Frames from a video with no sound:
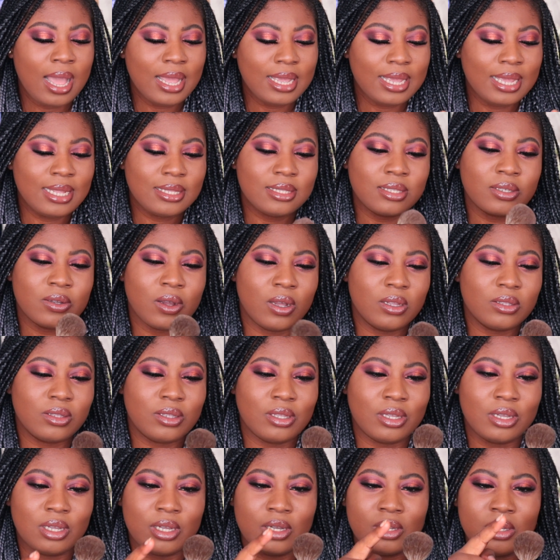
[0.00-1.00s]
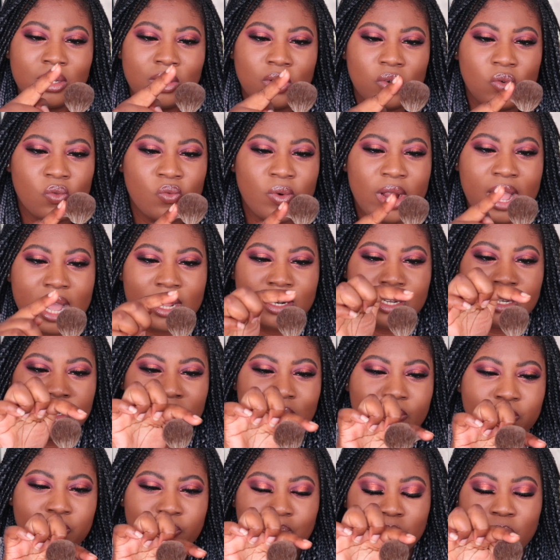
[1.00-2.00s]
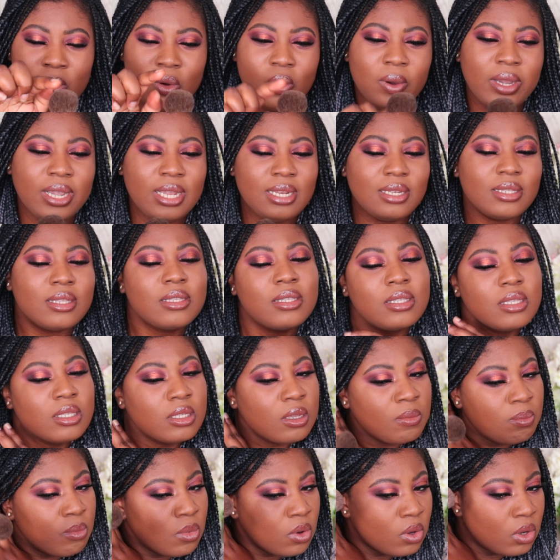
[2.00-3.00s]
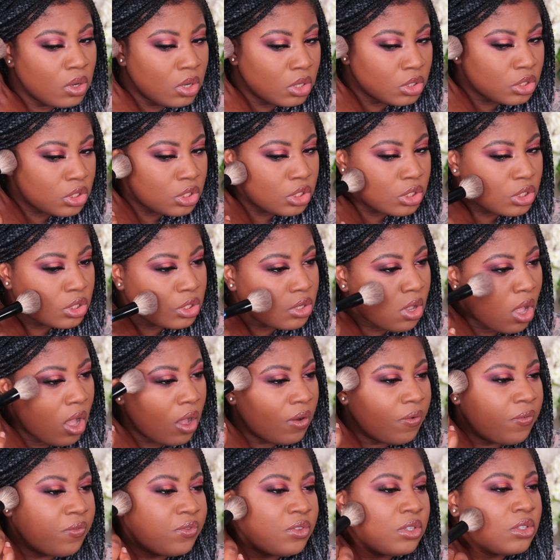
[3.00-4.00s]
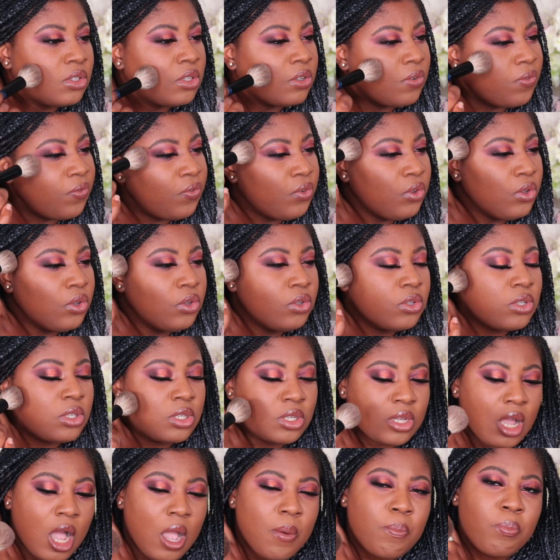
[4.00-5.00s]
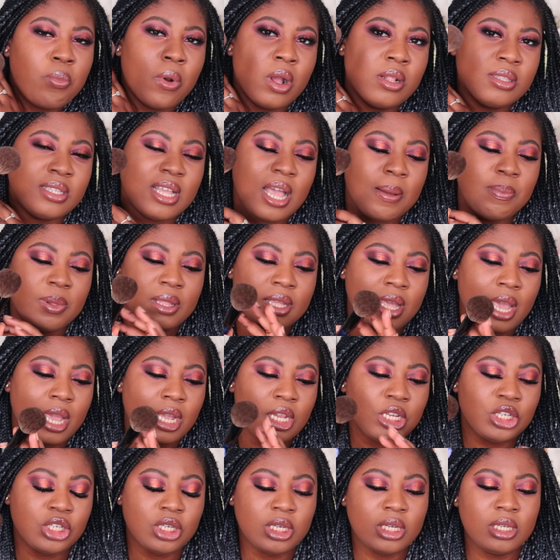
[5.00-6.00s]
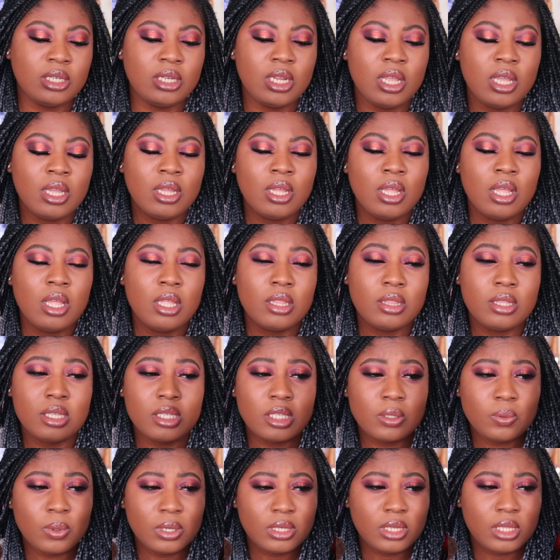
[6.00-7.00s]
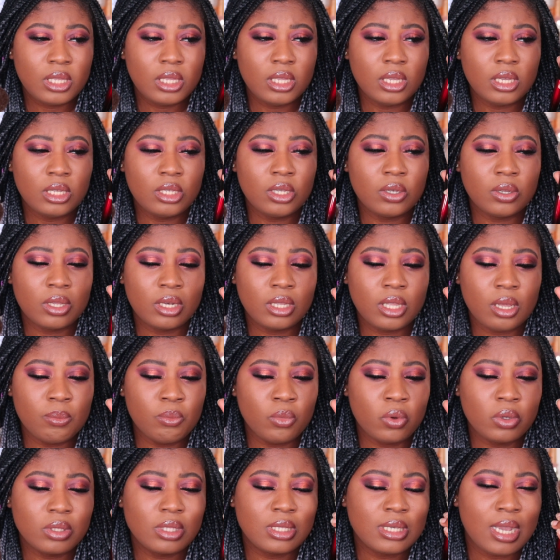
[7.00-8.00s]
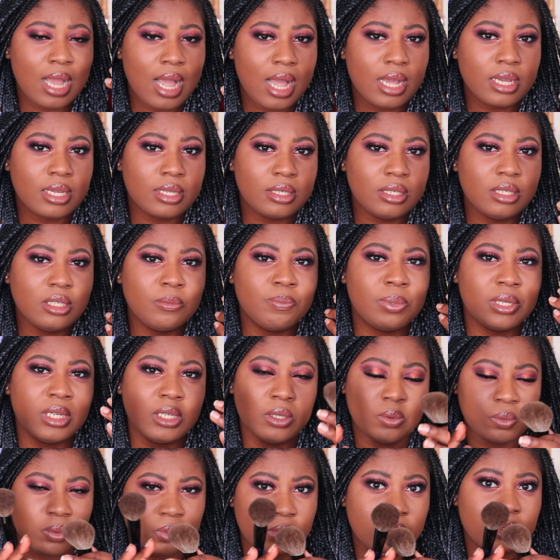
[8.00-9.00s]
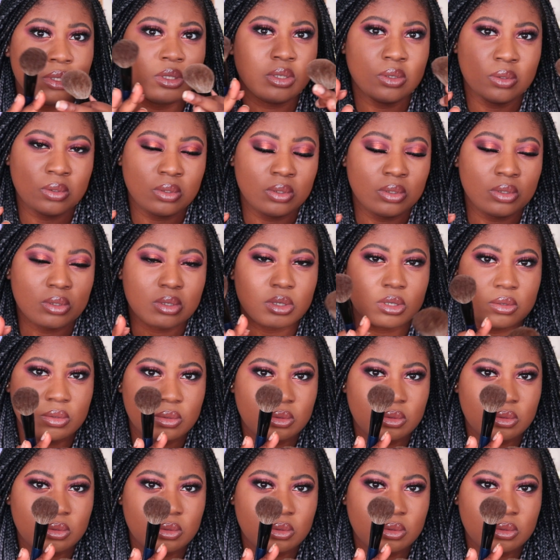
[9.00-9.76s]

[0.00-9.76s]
It's got the rounded point. This is a more soft, diffuse type bronze application. This one here, you're going to get more targeted, but it will still look,